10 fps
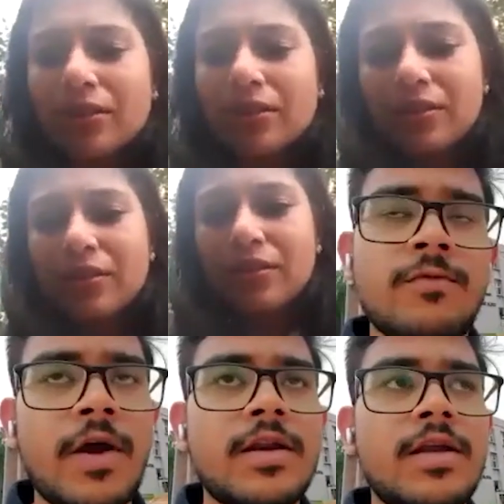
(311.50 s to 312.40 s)
Ma'am.
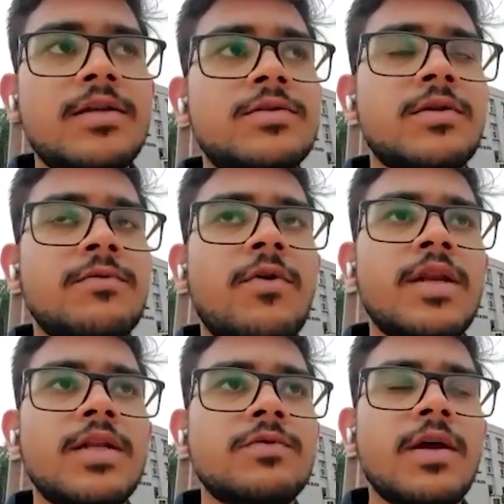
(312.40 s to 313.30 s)
For
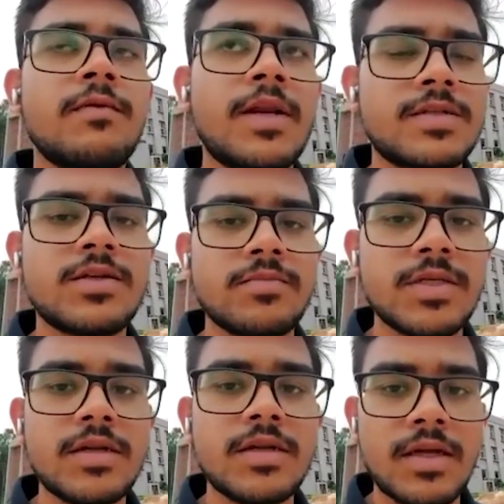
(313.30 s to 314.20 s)
finance, we have an extra
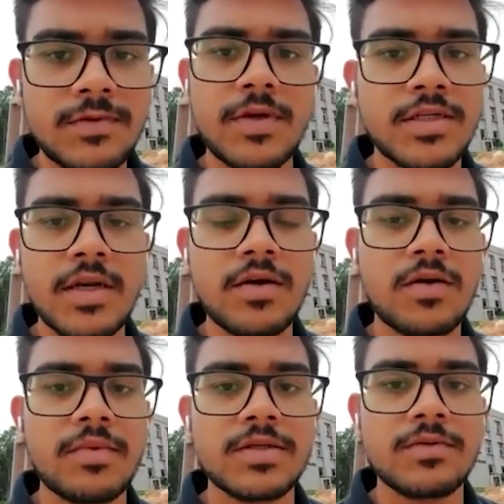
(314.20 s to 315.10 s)
subject. That's financial
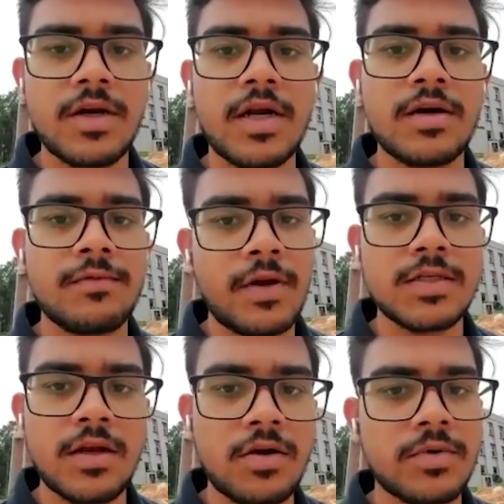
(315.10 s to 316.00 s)
economics 1 and
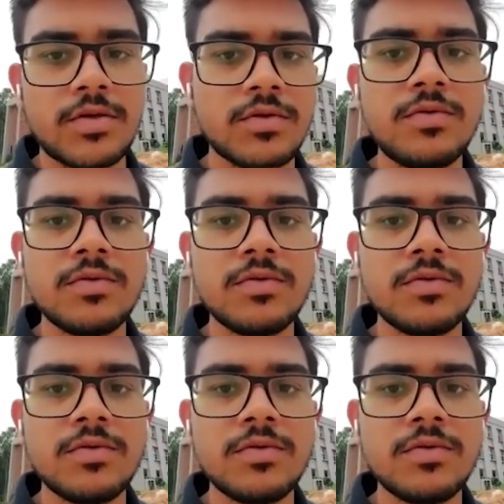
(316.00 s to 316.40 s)
financial economics 2.